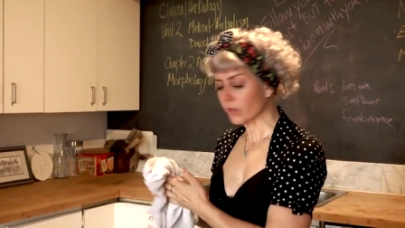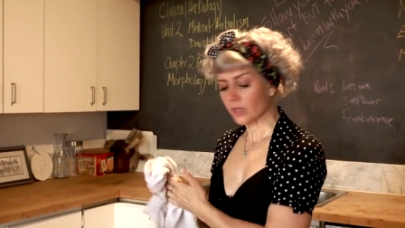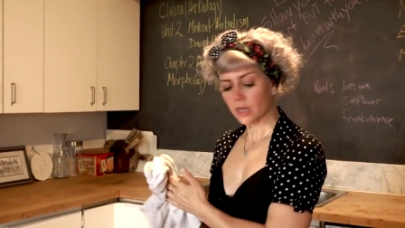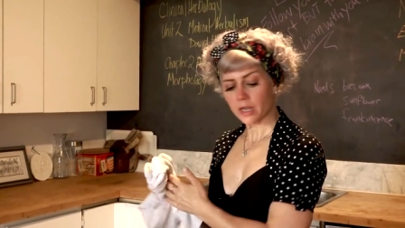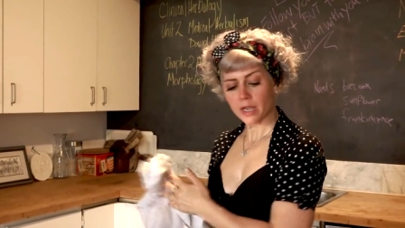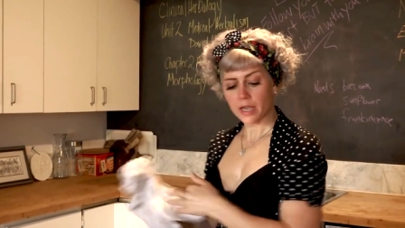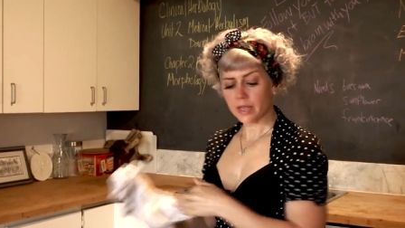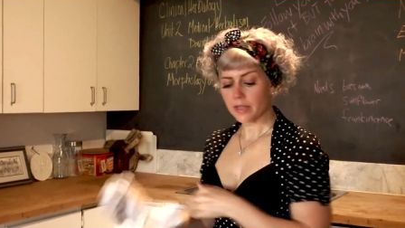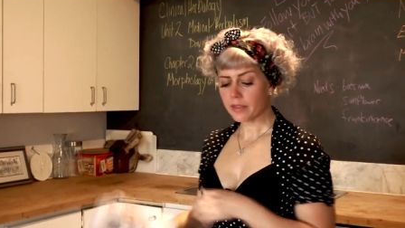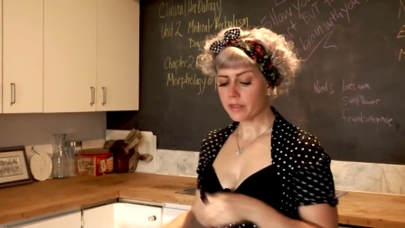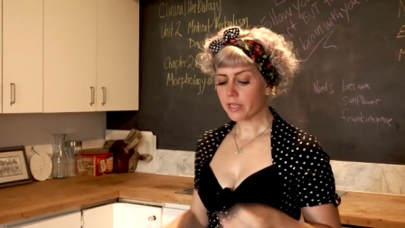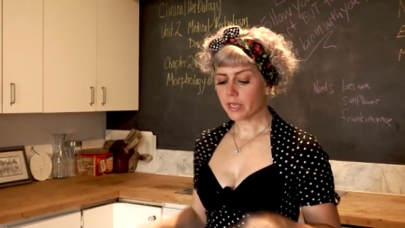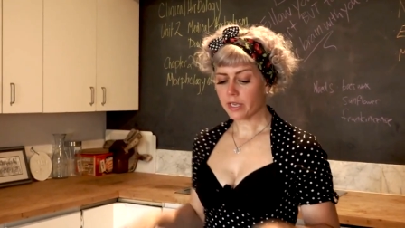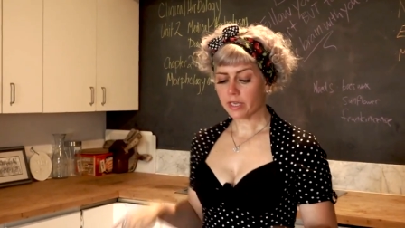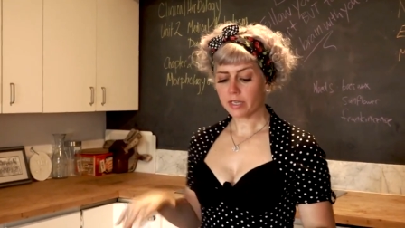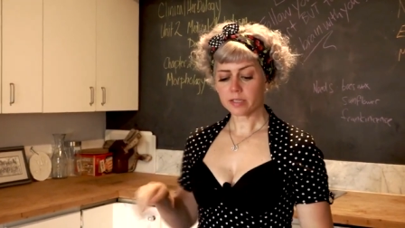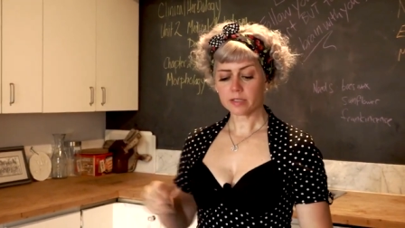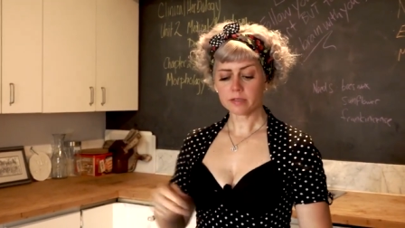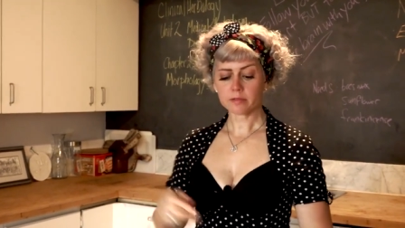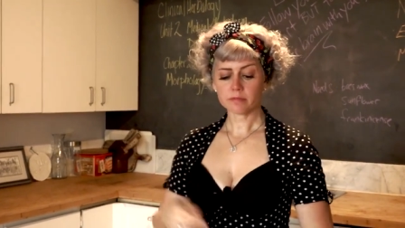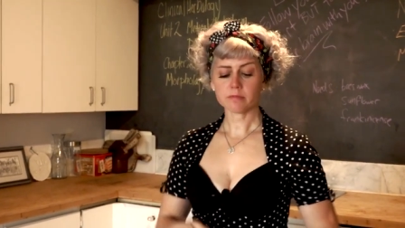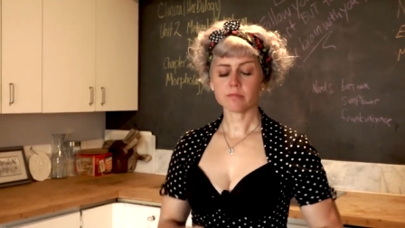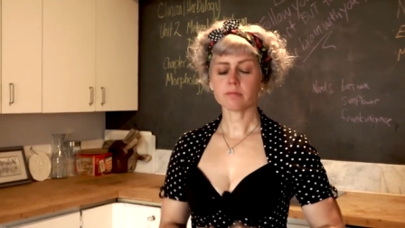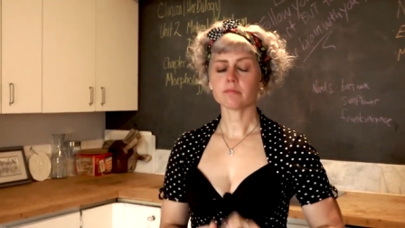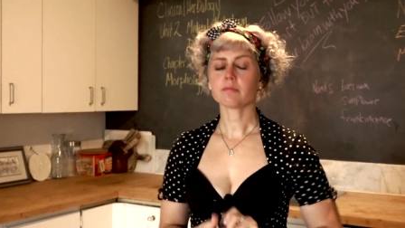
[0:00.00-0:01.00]
And
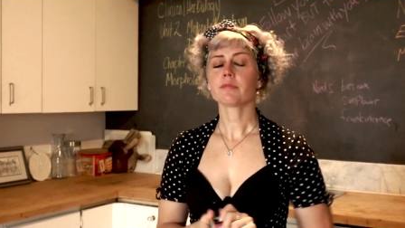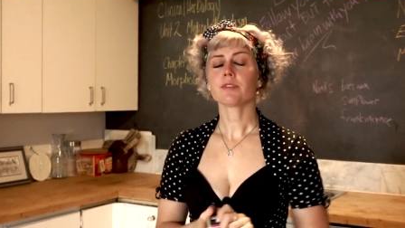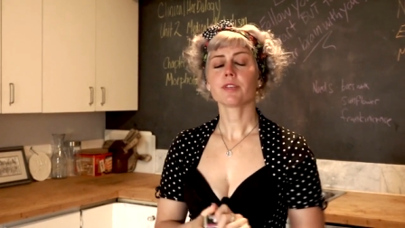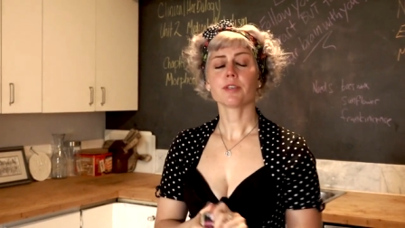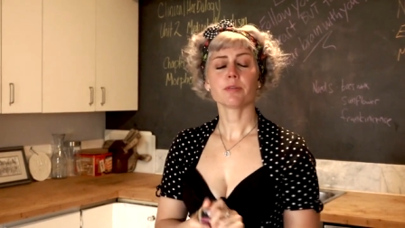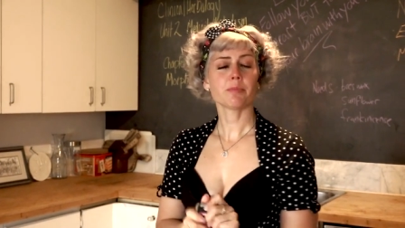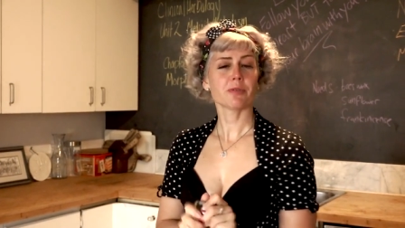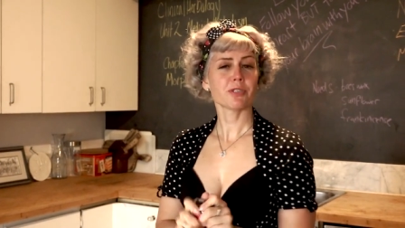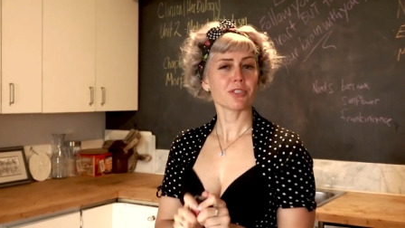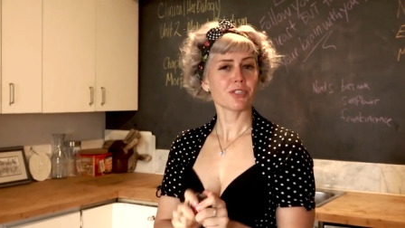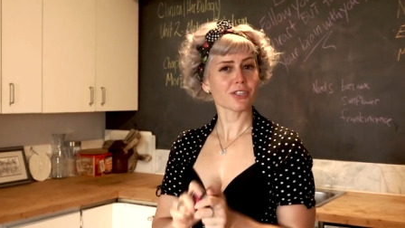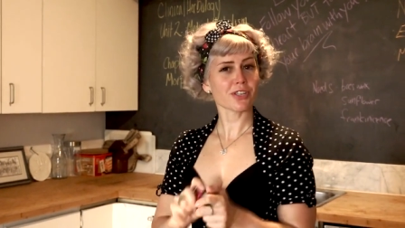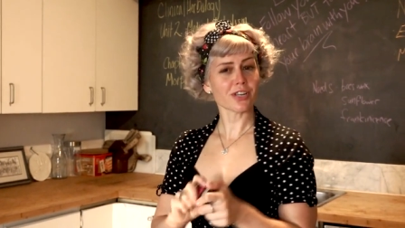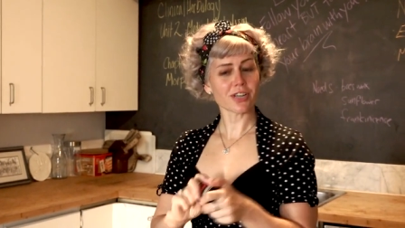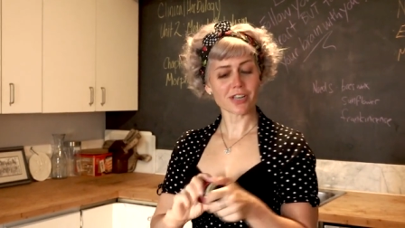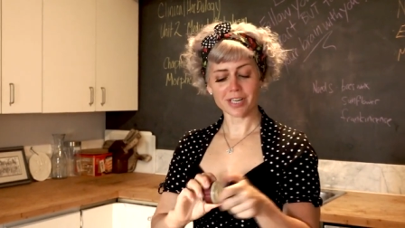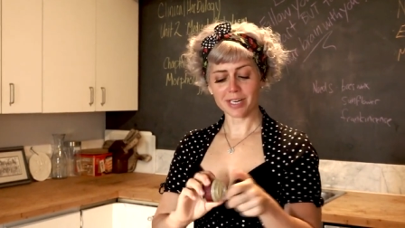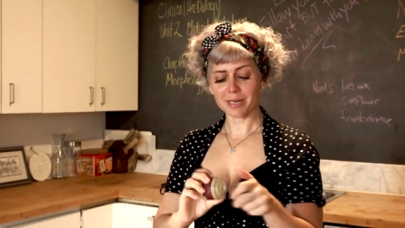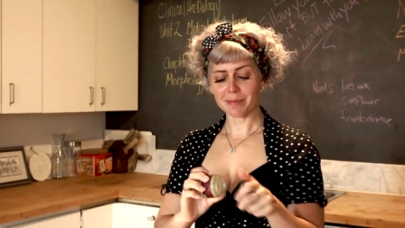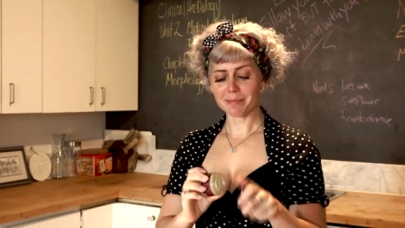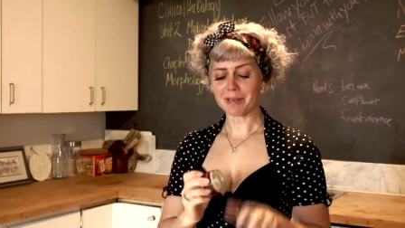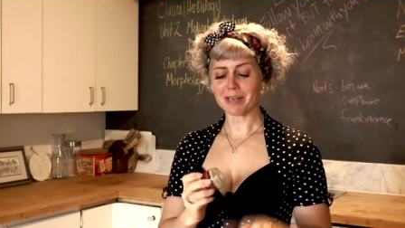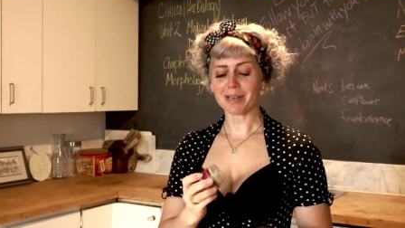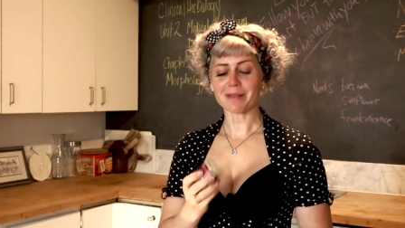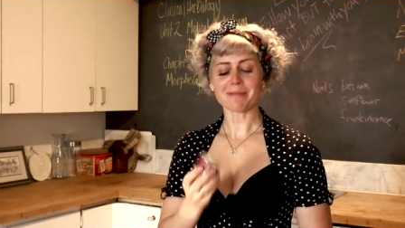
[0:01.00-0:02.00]
then you put your
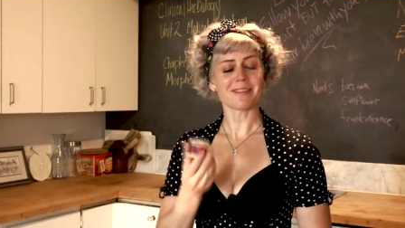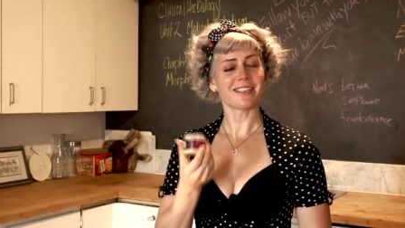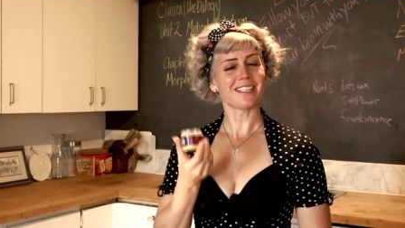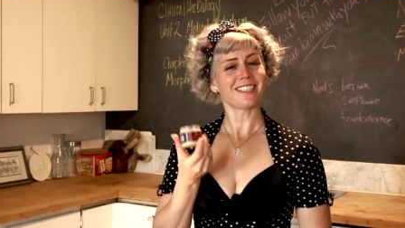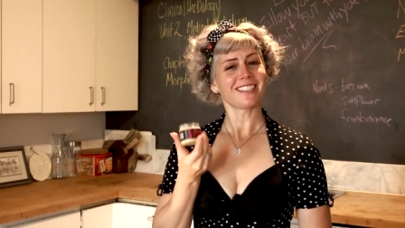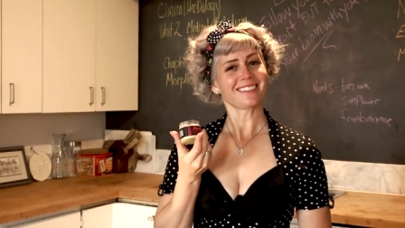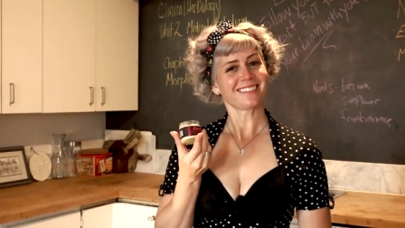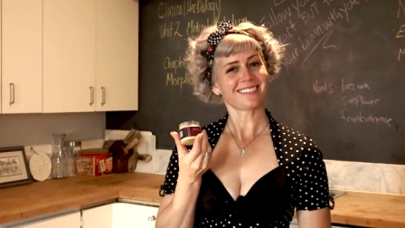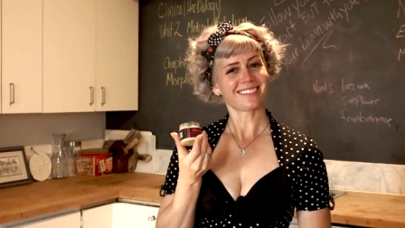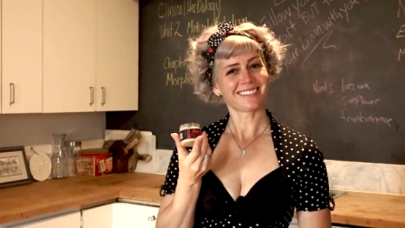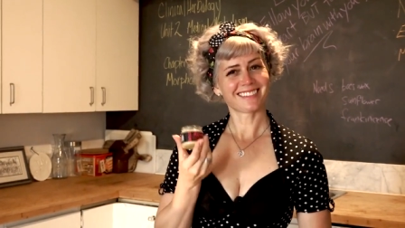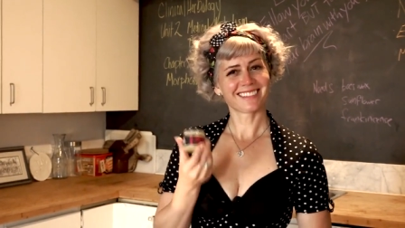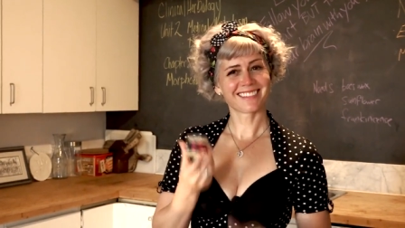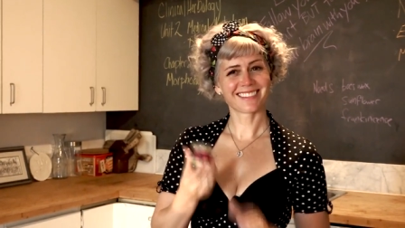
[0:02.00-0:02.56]
Hottie Balm on.